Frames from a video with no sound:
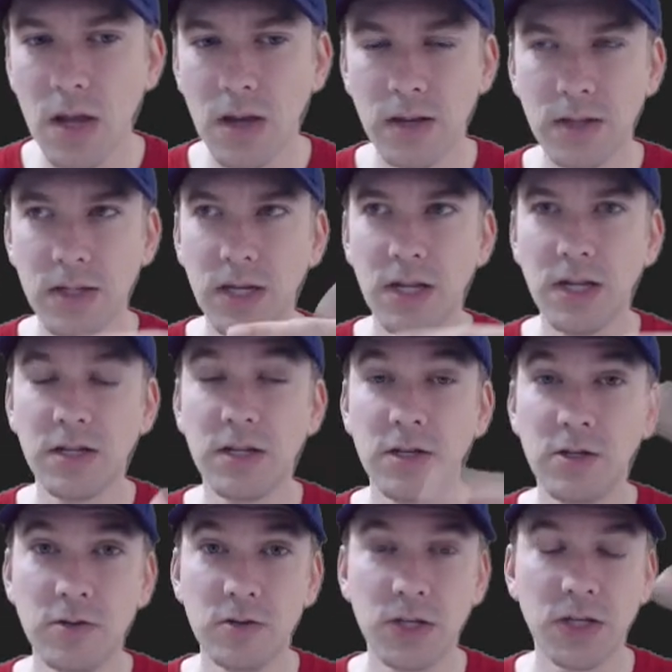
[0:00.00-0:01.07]
to get it to
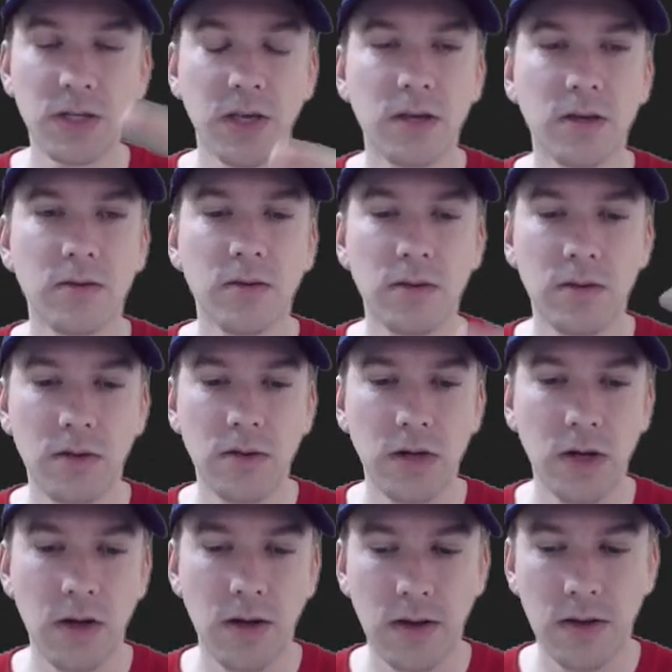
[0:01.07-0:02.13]
do just like
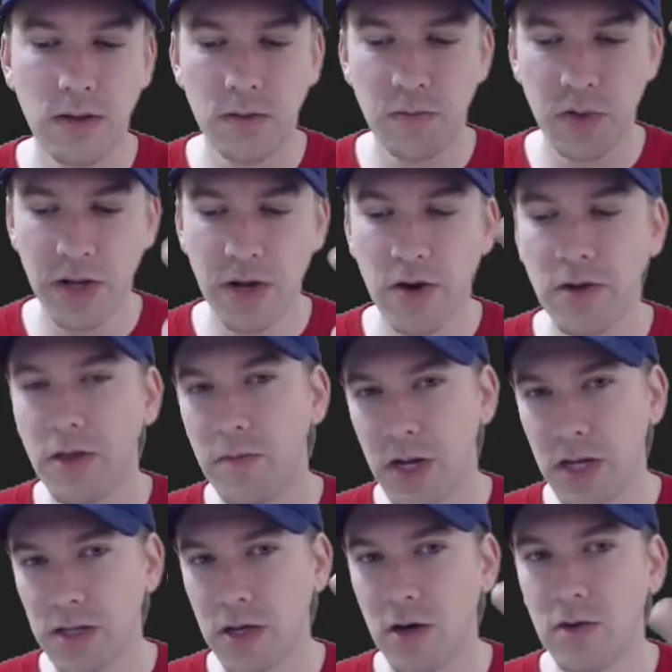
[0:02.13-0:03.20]
the player in the
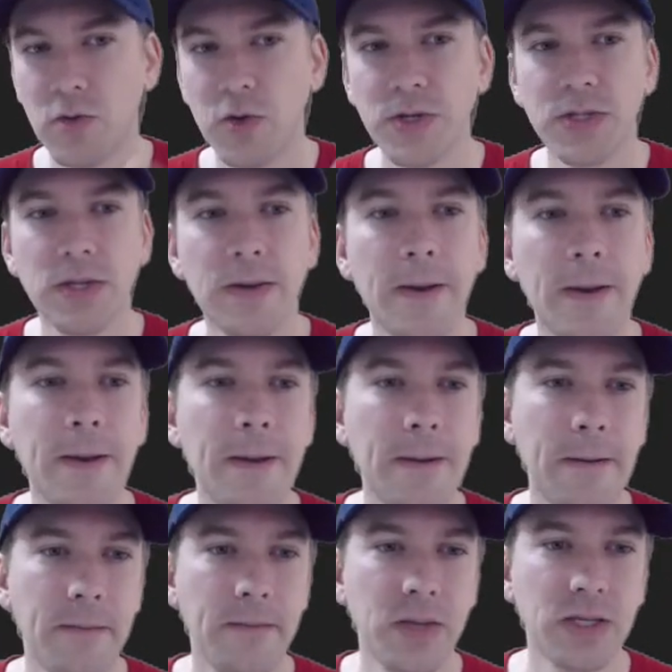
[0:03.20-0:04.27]
Bad Cowboys
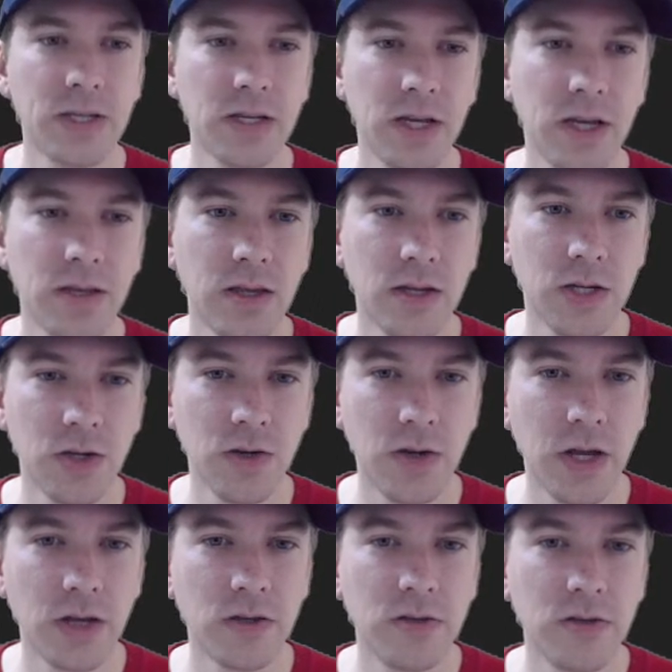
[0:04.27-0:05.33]
is I take that shoot
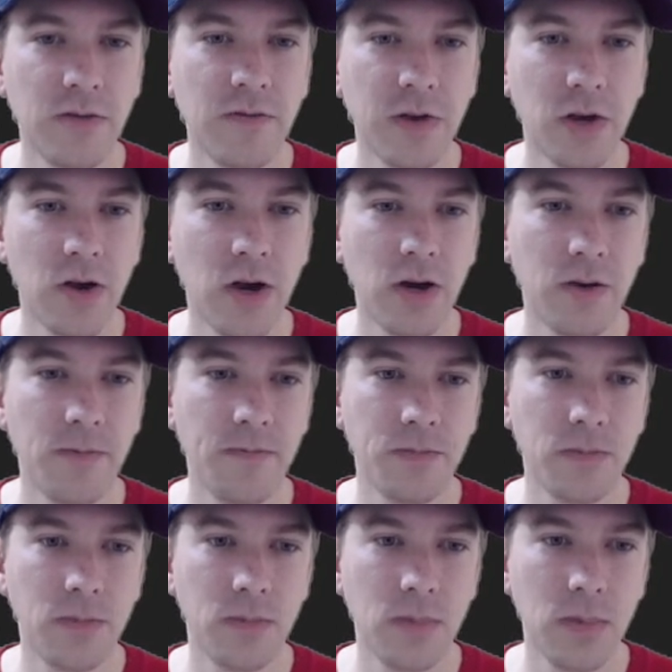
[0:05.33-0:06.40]
angle and figure out,
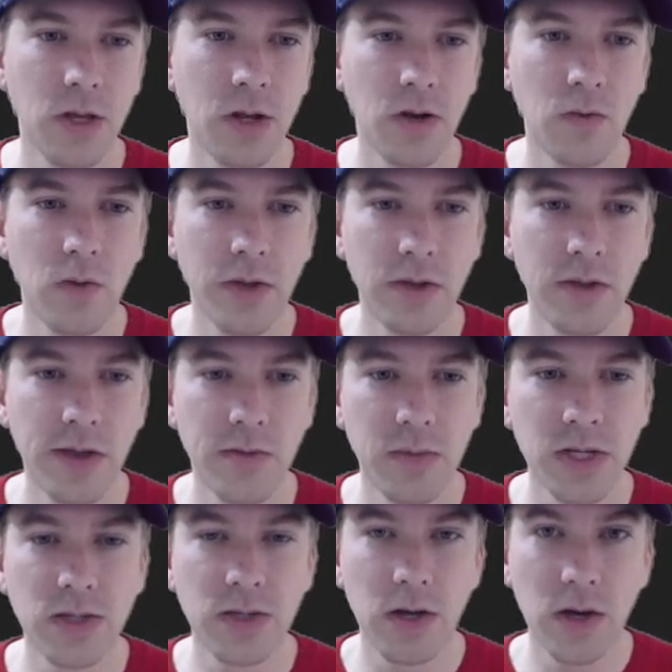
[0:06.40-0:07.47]
whether that
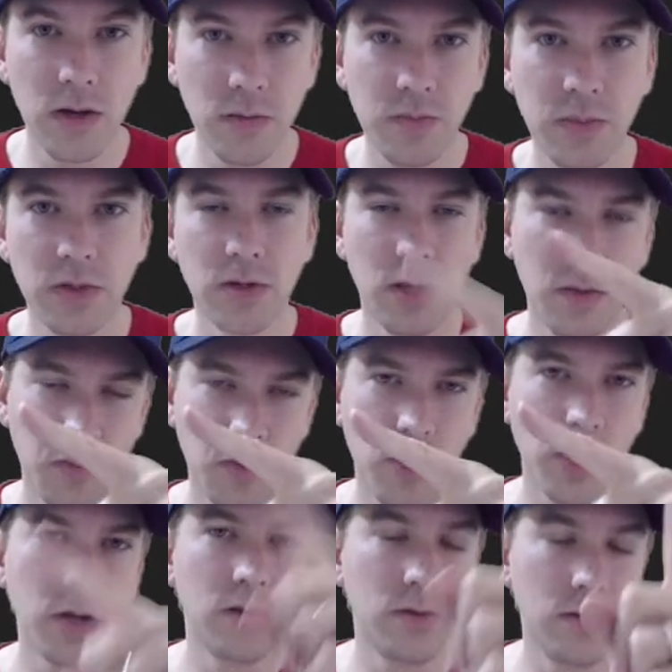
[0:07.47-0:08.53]
means up,
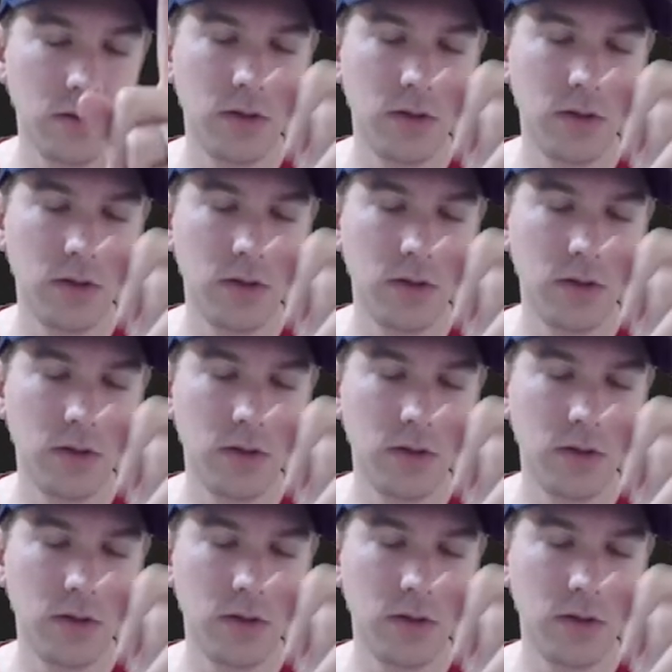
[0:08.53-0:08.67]
upright,